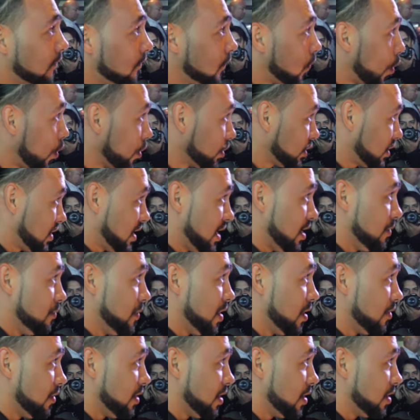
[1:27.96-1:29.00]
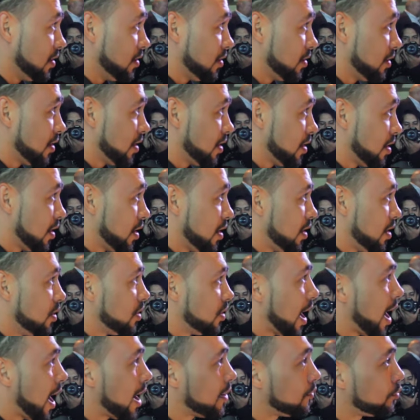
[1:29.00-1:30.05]
14 million.
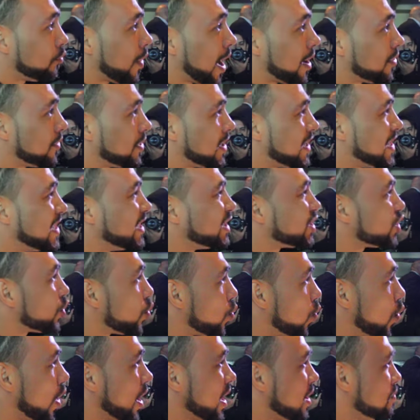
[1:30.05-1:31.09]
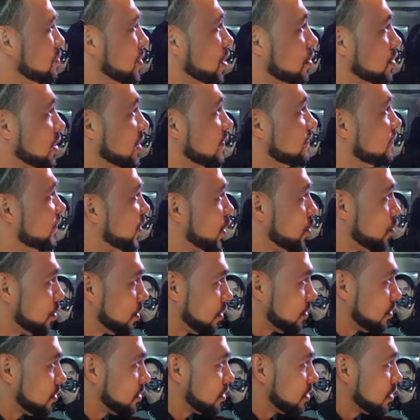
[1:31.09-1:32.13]
I'd rather get 20 million
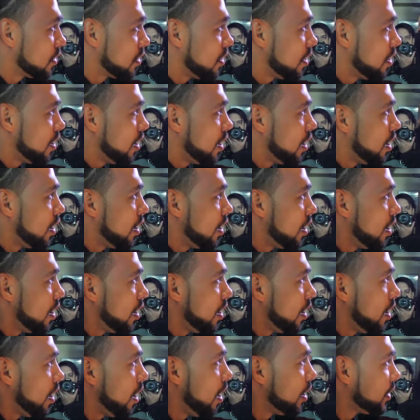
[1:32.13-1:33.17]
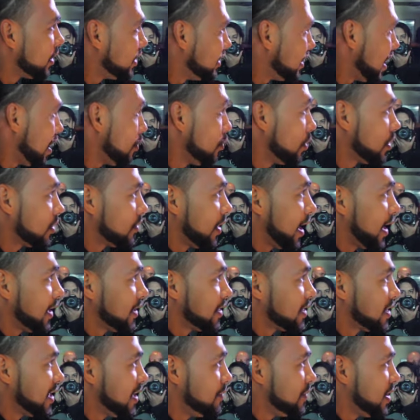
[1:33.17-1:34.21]
viewers on a network like
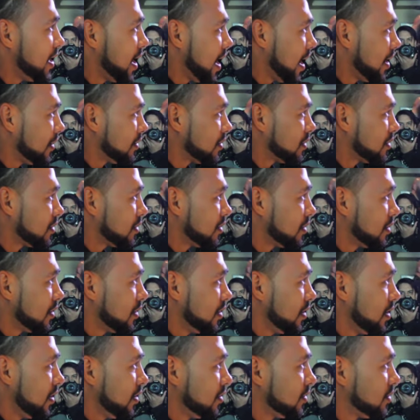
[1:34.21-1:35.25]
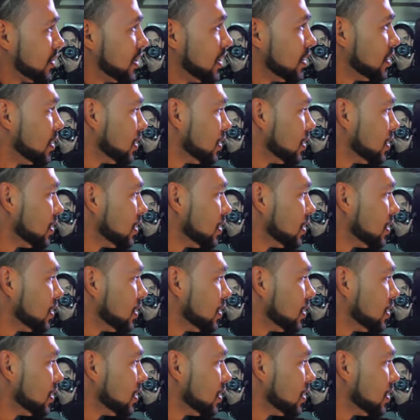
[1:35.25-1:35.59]
CBS than